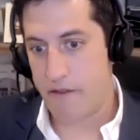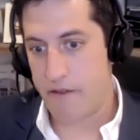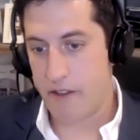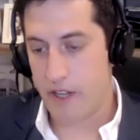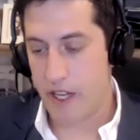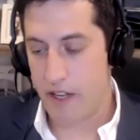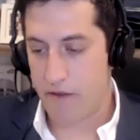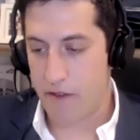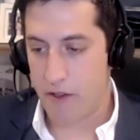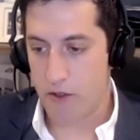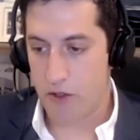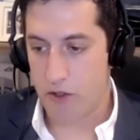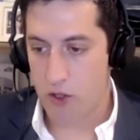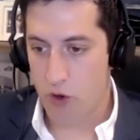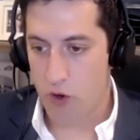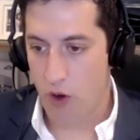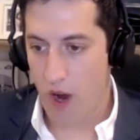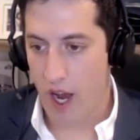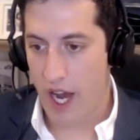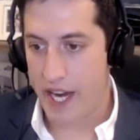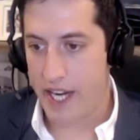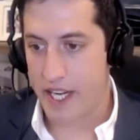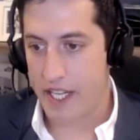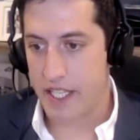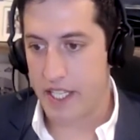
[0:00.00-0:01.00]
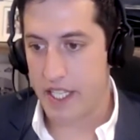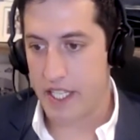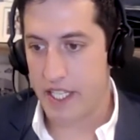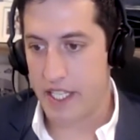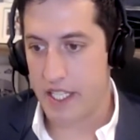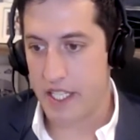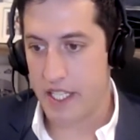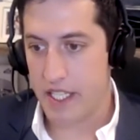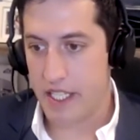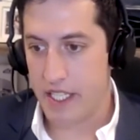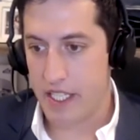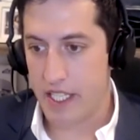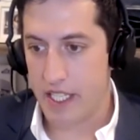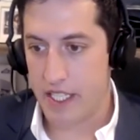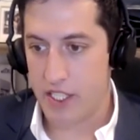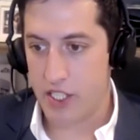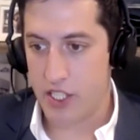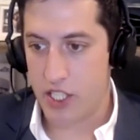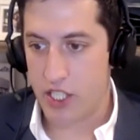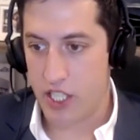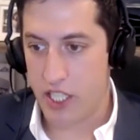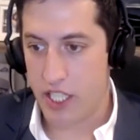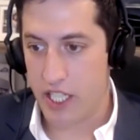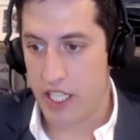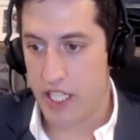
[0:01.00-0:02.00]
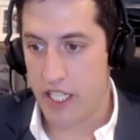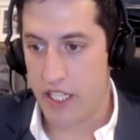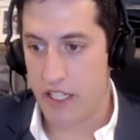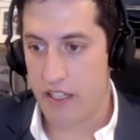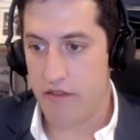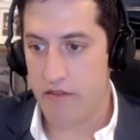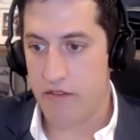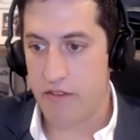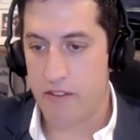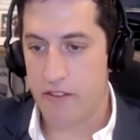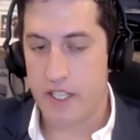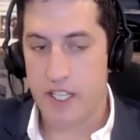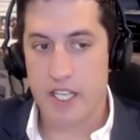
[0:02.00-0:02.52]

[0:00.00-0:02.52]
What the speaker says: If you're trying to achieve,